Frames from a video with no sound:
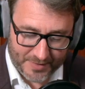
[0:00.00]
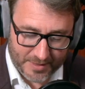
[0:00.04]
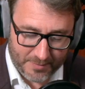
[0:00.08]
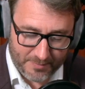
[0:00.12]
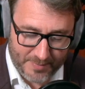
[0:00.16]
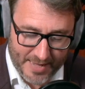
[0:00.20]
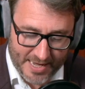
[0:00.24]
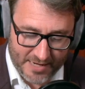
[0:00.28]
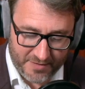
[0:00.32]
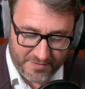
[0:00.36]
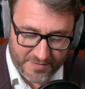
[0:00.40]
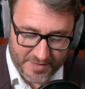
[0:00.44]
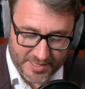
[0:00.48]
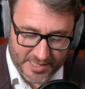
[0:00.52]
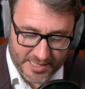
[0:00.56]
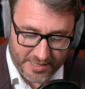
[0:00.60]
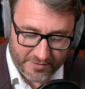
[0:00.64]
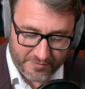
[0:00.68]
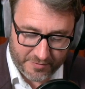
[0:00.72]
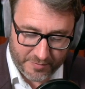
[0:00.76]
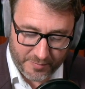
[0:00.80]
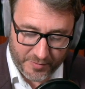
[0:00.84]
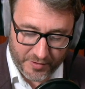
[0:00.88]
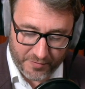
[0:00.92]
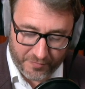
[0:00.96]

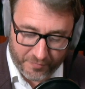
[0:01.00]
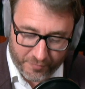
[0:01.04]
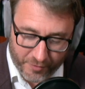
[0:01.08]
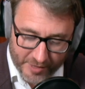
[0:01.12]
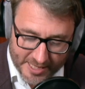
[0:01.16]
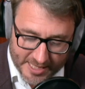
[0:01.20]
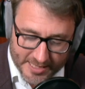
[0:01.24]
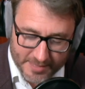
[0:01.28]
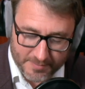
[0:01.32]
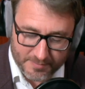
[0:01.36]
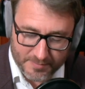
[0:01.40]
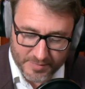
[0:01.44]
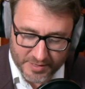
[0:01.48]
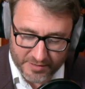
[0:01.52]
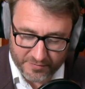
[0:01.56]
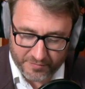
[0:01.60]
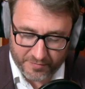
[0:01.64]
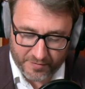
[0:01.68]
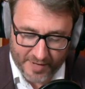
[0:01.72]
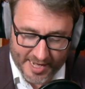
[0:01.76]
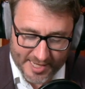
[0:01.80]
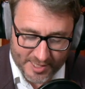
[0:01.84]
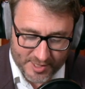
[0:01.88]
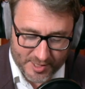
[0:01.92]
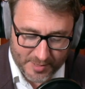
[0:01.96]
benefiting from the freedom and
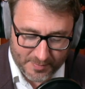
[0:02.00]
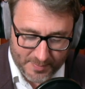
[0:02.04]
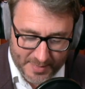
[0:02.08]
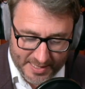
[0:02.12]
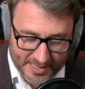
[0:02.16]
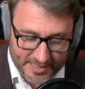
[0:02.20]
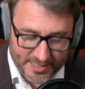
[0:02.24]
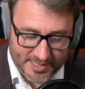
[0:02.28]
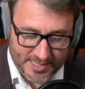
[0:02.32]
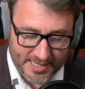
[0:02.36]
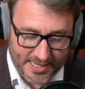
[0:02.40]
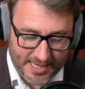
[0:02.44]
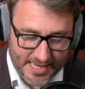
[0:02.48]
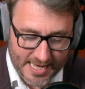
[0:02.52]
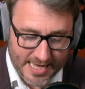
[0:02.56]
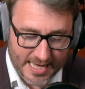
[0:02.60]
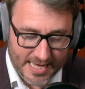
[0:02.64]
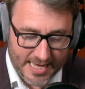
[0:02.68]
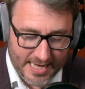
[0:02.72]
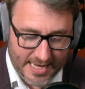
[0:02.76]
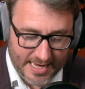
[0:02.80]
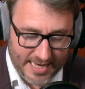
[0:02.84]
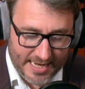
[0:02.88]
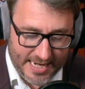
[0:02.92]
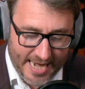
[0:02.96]
flexibility
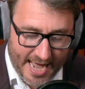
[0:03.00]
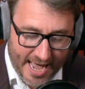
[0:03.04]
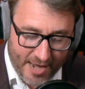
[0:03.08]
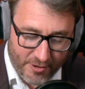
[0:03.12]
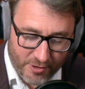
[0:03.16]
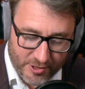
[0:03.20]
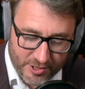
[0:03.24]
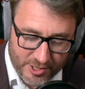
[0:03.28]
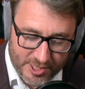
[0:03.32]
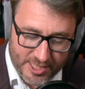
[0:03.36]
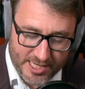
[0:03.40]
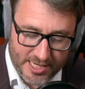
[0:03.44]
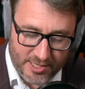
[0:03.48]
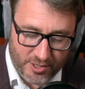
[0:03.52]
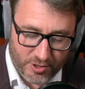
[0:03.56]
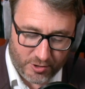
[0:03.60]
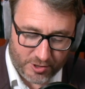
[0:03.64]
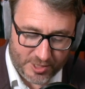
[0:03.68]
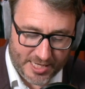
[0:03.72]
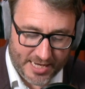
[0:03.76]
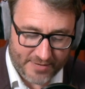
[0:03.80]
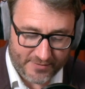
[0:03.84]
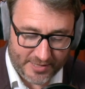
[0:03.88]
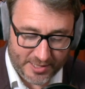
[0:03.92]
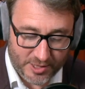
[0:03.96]
inherent in
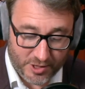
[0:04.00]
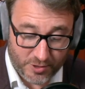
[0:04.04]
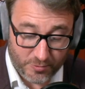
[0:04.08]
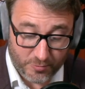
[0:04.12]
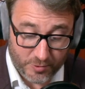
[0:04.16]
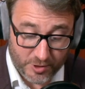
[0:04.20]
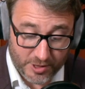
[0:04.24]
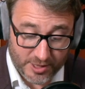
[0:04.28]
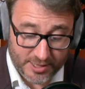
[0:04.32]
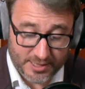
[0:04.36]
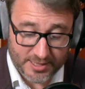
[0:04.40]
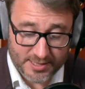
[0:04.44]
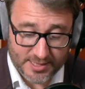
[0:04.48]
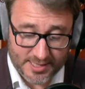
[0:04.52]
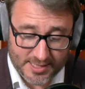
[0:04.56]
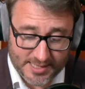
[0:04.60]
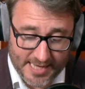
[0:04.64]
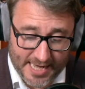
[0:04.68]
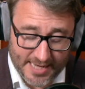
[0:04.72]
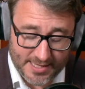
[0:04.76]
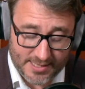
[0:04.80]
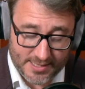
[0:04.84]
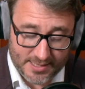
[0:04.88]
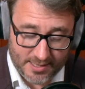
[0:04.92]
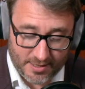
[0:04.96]
not having to work at
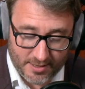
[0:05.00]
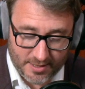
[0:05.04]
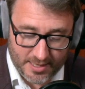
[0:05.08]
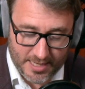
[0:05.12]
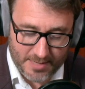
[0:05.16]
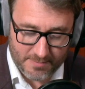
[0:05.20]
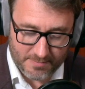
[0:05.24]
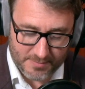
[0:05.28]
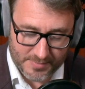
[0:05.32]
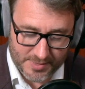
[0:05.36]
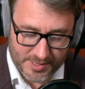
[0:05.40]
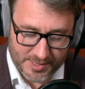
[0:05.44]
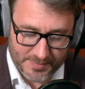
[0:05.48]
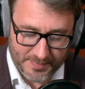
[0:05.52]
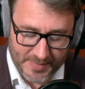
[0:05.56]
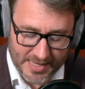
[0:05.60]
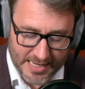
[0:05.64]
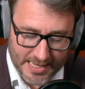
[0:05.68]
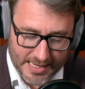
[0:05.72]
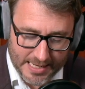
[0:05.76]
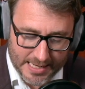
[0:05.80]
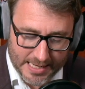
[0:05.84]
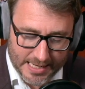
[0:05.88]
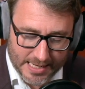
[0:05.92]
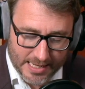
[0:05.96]
set times.
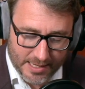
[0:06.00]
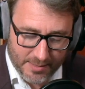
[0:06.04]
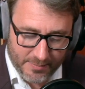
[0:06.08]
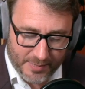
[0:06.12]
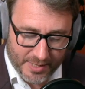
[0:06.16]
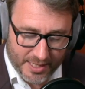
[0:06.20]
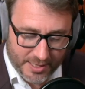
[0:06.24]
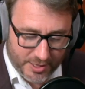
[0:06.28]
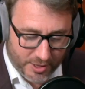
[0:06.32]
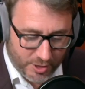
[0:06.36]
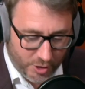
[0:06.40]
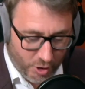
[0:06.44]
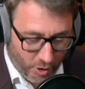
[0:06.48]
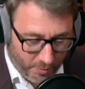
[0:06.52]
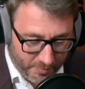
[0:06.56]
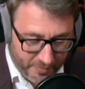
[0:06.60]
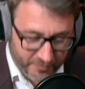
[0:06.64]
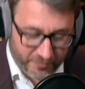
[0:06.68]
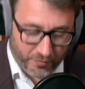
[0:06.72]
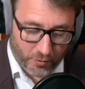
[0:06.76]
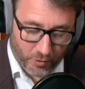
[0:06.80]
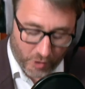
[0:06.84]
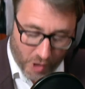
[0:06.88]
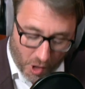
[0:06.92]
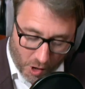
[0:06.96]
But not
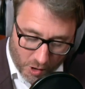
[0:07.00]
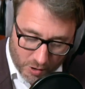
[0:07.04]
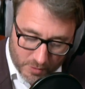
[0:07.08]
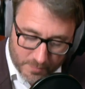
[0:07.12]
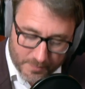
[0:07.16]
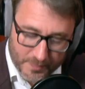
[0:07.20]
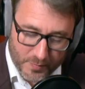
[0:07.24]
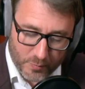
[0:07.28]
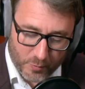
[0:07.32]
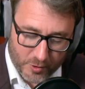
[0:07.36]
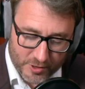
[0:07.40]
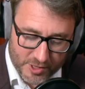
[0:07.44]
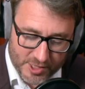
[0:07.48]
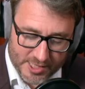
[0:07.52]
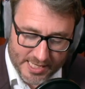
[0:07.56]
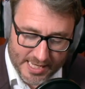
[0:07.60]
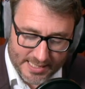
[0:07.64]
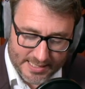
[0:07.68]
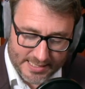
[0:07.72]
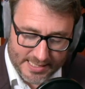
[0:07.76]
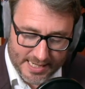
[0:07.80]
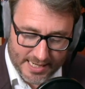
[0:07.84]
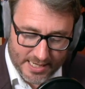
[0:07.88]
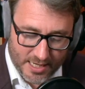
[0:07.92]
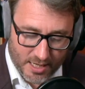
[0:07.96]
before long, one
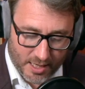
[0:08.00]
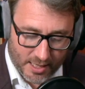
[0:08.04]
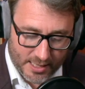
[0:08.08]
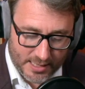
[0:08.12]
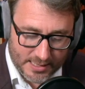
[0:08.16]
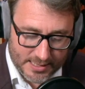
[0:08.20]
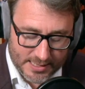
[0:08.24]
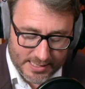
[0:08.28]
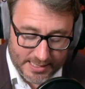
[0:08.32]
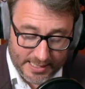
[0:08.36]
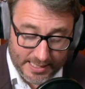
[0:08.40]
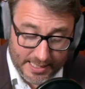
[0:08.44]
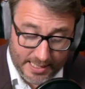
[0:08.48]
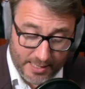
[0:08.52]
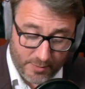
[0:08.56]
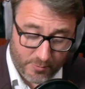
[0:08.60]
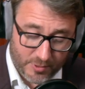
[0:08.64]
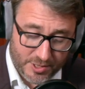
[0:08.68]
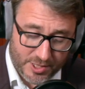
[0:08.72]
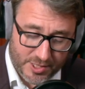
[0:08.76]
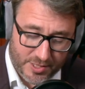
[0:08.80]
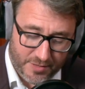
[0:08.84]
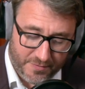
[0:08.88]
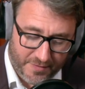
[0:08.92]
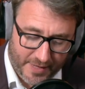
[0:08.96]
Saturday night, he
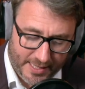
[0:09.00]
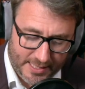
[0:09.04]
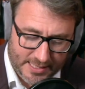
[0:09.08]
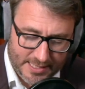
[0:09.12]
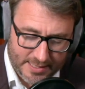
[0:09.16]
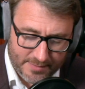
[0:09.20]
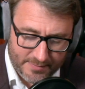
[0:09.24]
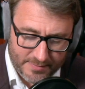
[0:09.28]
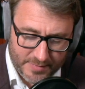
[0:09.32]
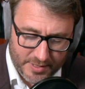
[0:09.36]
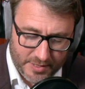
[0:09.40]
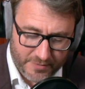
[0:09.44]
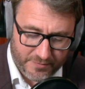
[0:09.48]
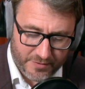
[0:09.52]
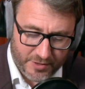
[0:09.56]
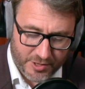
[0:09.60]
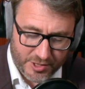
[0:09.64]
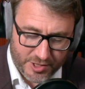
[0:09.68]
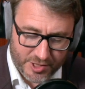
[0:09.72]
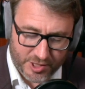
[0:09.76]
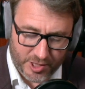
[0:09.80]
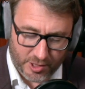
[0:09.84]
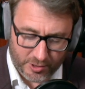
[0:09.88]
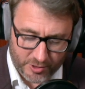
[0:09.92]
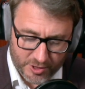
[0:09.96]
was the victim of an
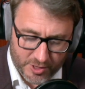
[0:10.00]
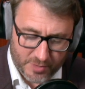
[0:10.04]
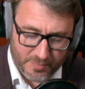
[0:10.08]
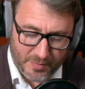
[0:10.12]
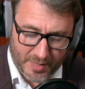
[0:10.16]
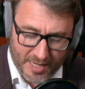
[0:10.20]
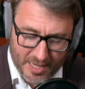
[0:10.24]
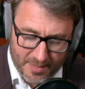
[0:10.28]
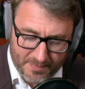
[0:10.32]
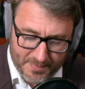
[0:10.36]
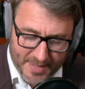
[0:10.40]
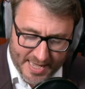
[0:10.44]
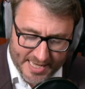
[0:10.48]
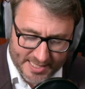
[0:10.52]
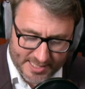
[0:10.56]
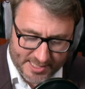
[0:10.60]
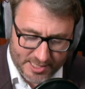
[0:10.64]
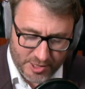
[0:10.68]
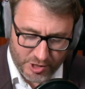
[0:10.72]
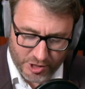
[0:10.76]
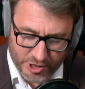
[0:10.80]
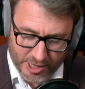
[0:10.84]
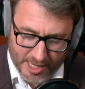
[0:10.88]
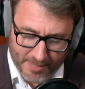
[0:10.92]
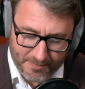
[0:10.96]
assault by a
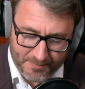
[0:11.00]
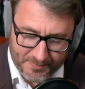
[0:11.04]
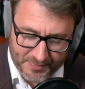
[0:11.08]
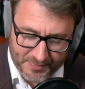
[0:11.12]
passenger.